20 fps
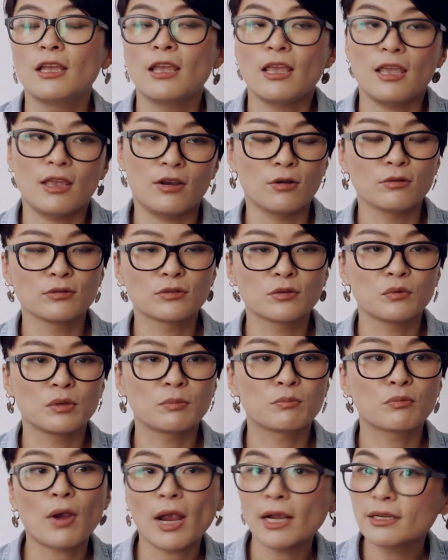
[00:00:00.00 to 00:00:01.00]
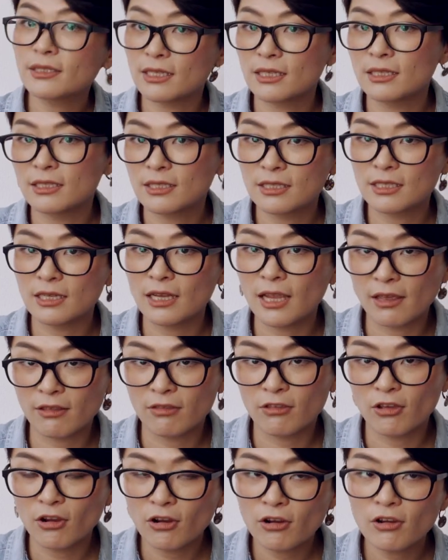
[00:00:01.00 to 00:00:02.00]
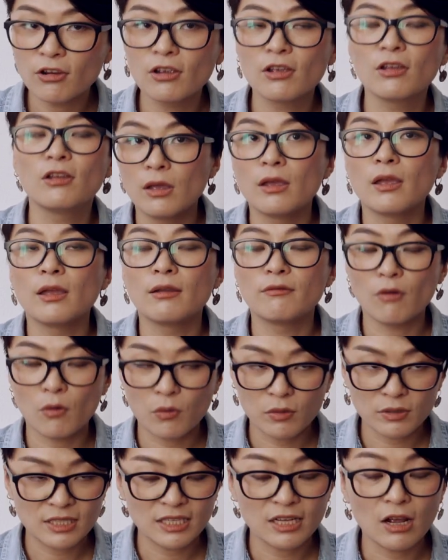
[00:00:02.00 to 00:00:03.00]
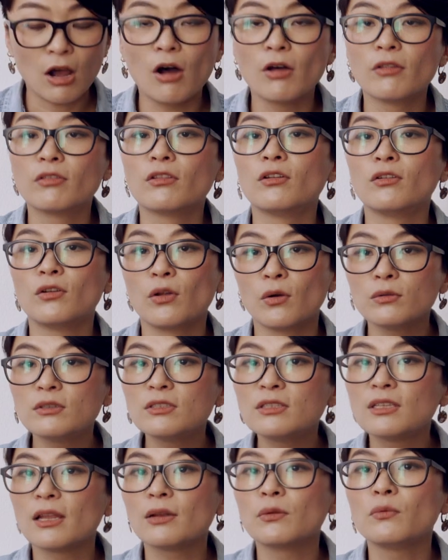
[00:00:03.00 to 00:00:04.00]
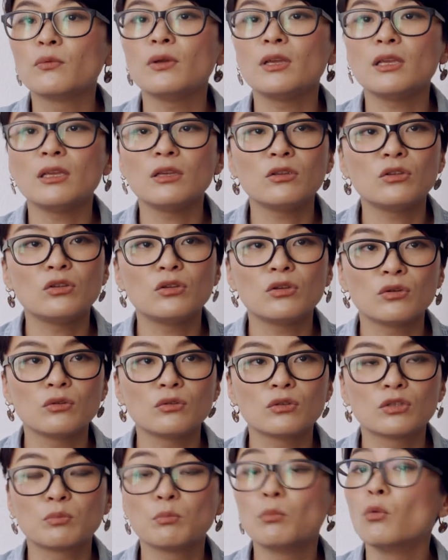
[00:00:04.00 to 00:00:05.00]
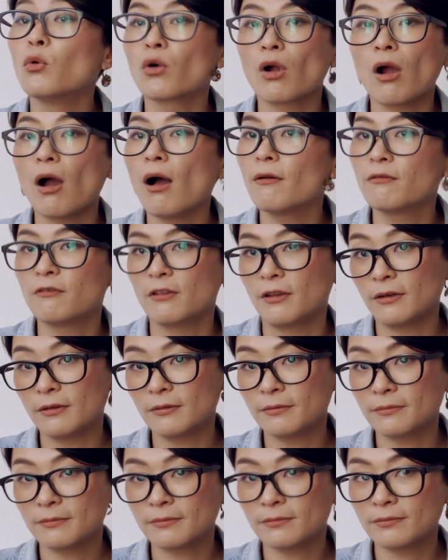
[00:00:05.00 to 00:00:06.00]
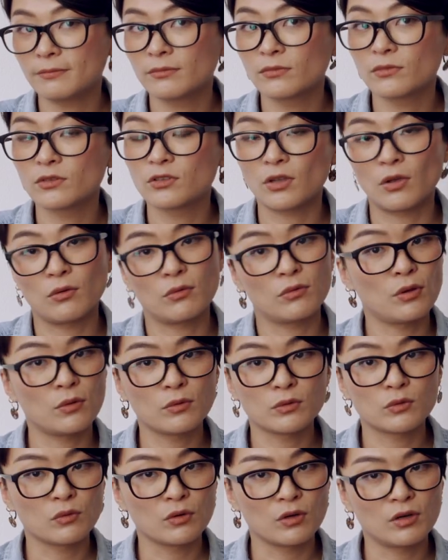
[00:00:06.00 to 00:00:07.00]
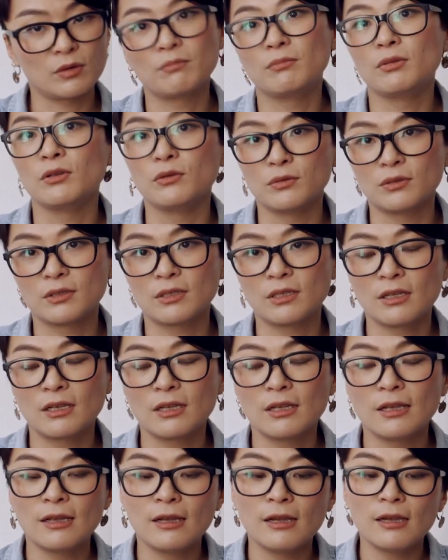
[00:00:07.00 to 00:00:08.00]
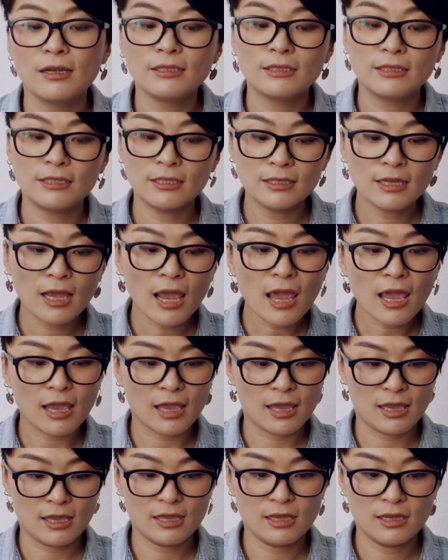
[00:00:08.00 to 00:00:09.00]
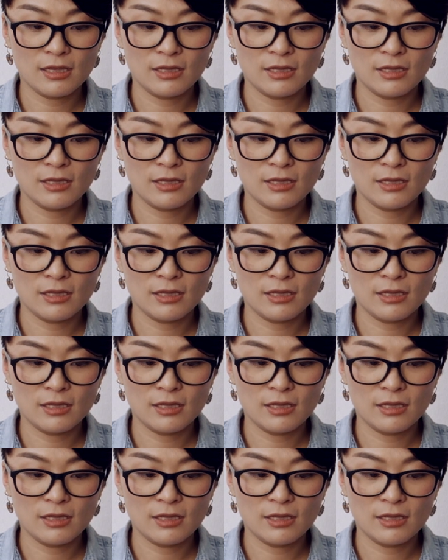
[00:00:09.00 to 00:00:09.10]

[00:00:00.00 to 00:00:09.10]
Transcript: And also we practice together, focusing on the notes that we use more often. So those were blues. Today,